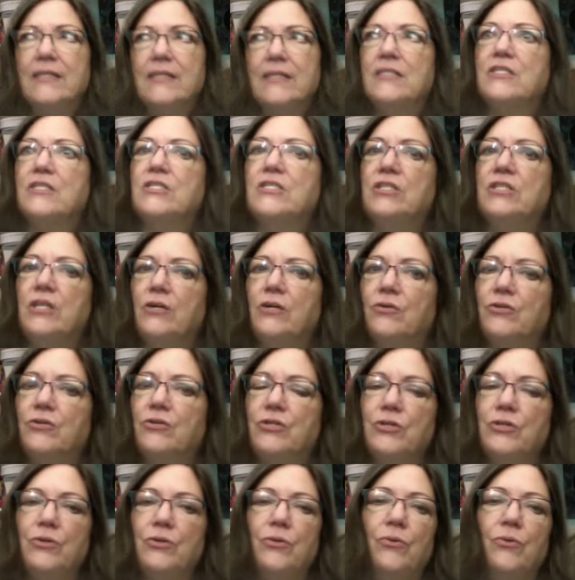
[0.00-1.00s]
It's year
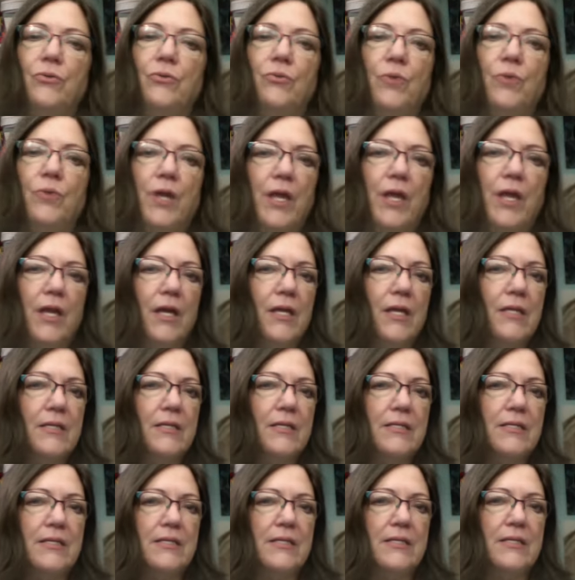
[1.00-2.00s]
2, week
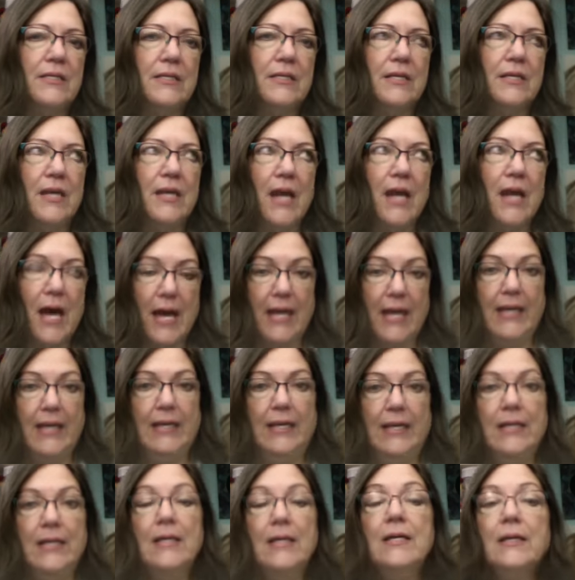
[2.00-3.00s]

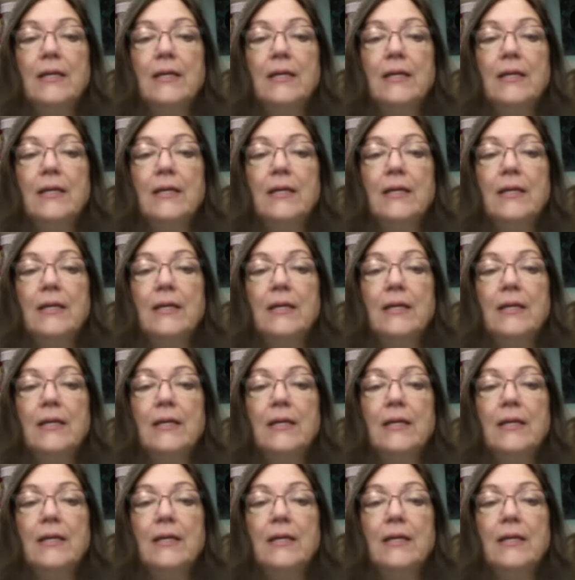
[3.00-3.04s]
9.